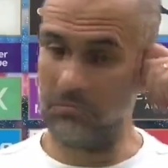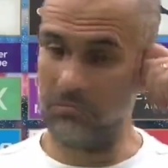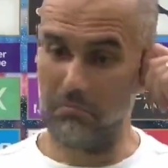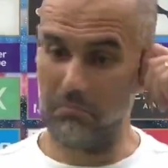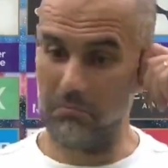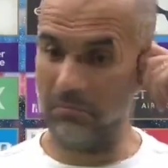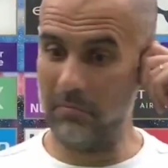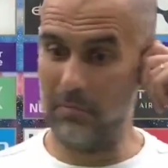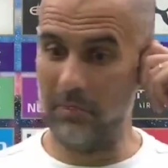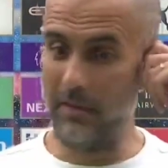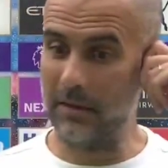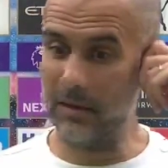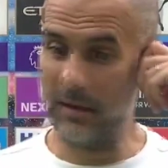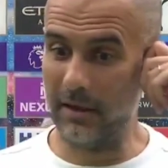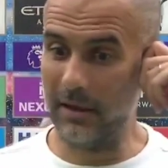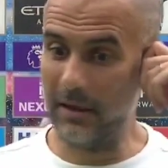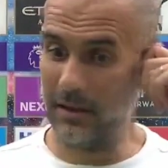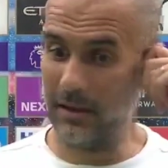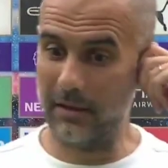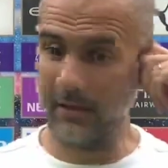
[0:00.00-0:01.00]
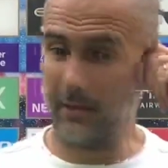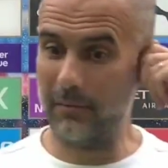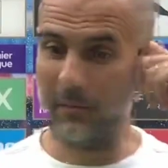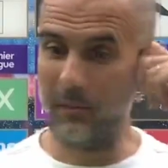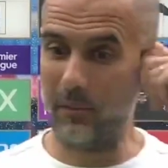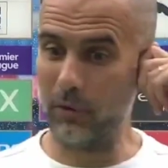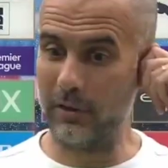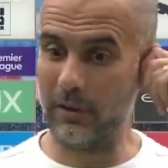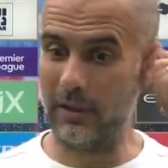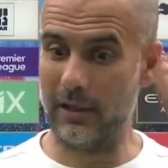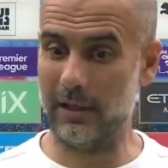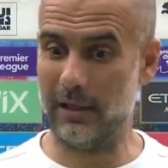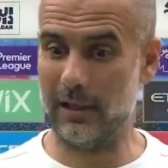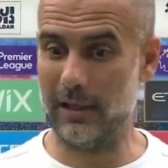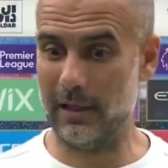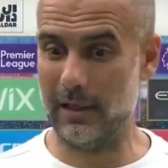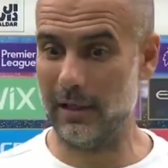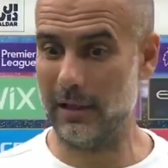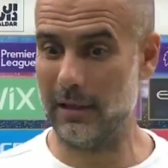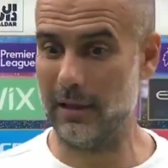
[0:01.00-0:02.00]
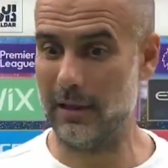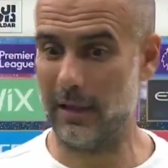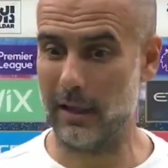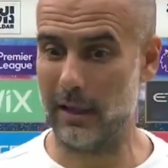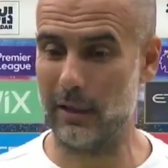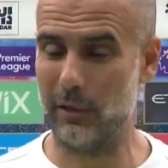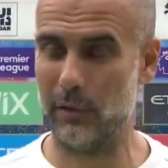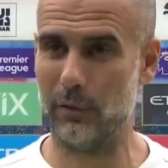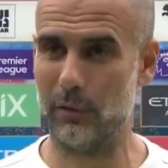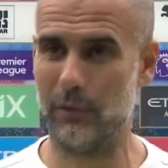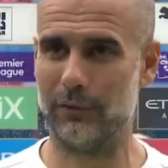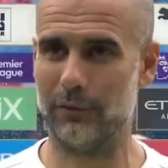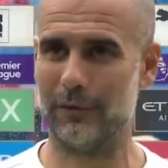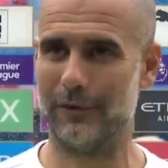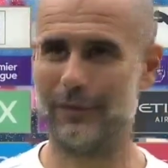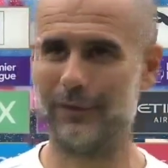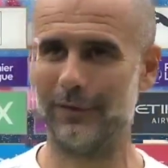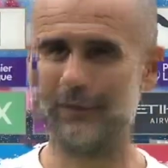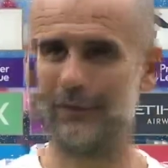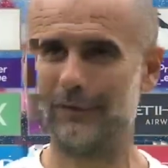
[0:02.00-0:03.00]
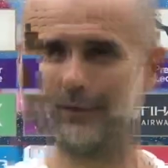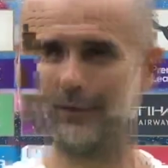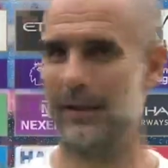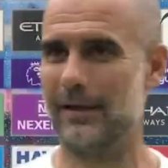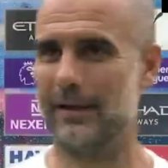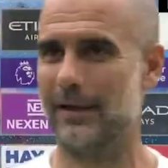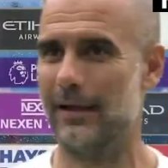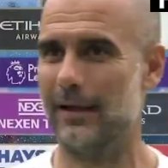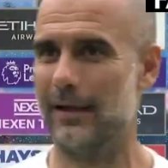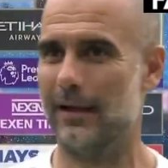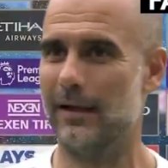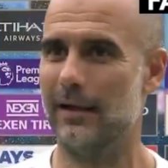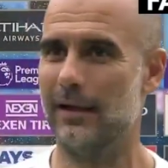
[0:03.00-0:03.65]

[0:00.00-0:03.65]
Nothing more than uh, thank you for a big, uh,